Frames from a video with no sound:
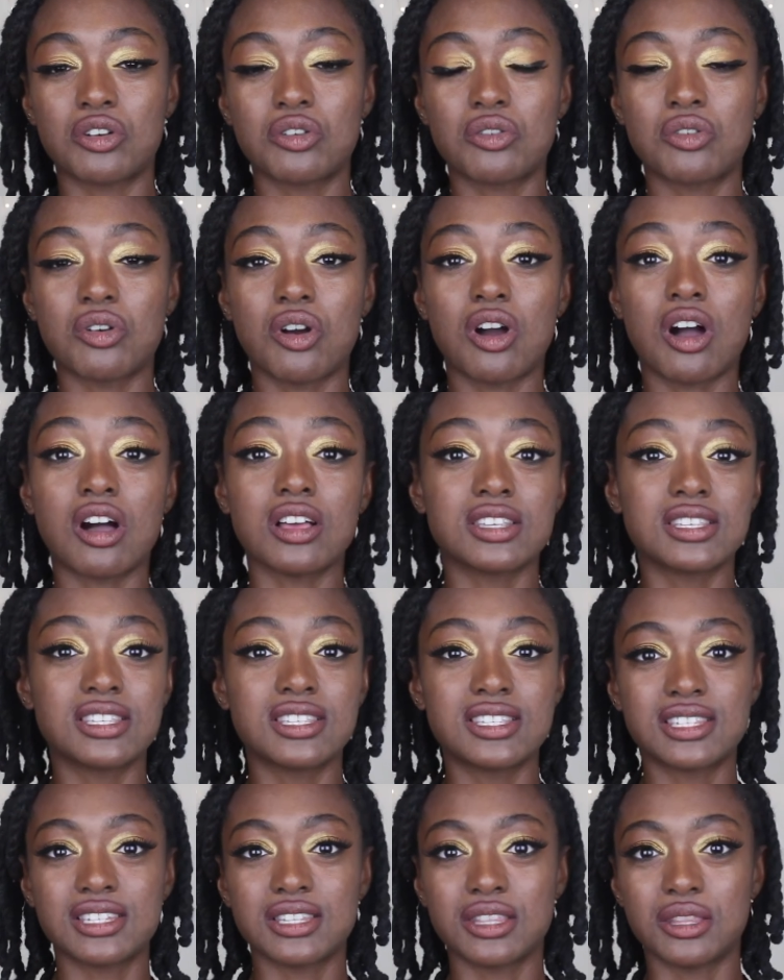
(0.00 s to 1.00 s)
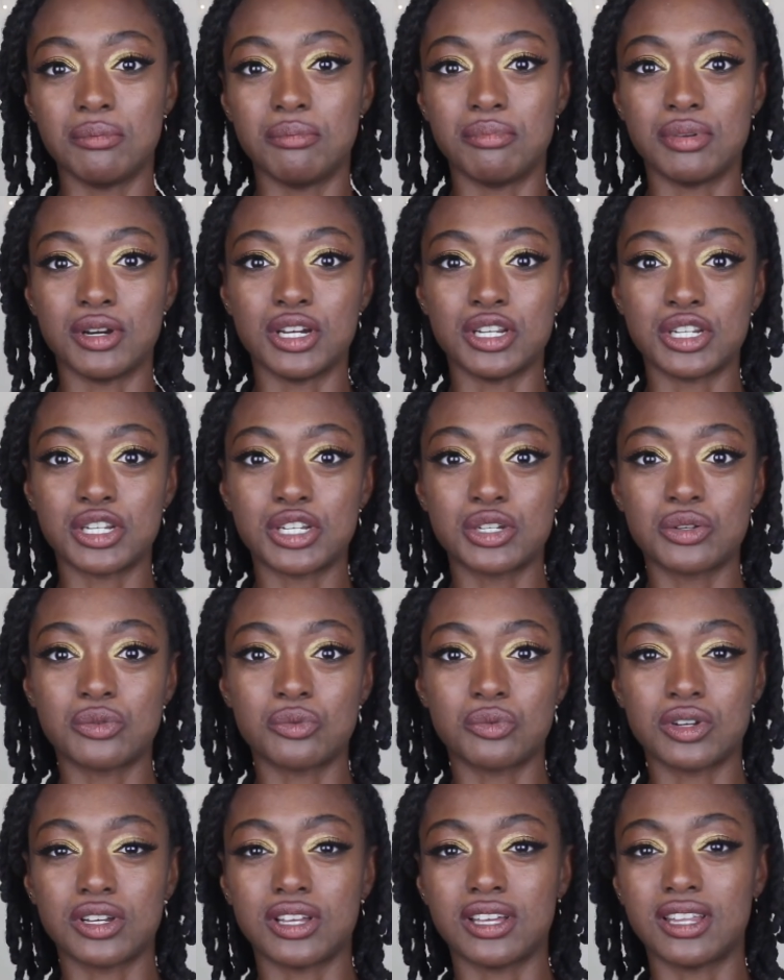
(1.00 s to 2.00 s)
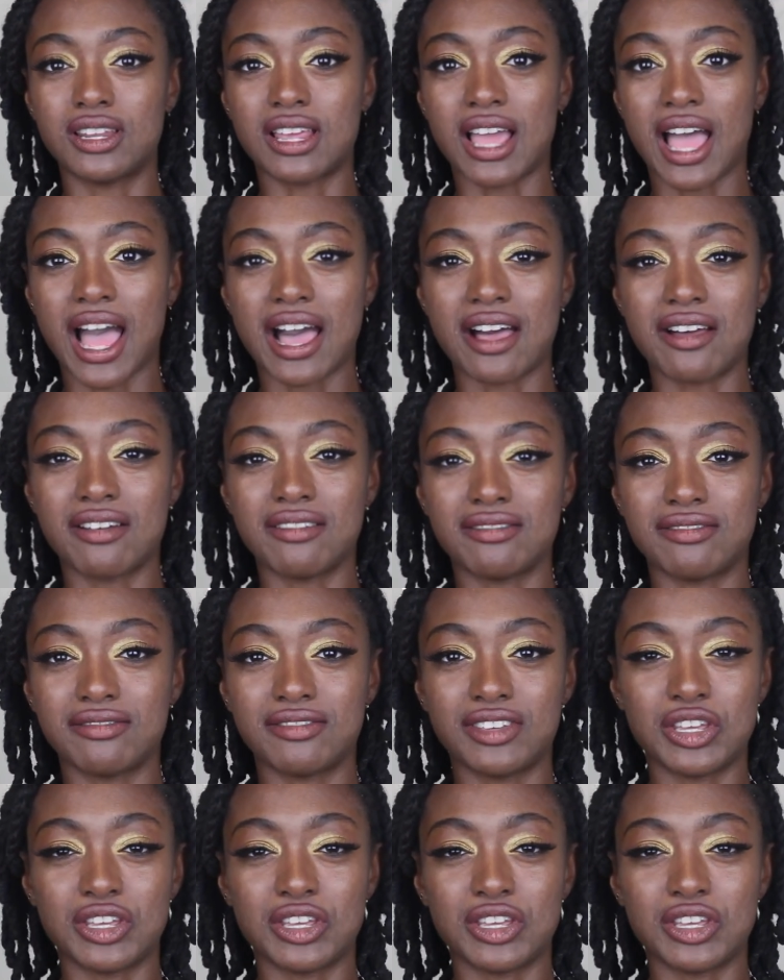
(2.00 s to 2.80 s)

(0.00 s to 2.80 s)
crossed the bush would have,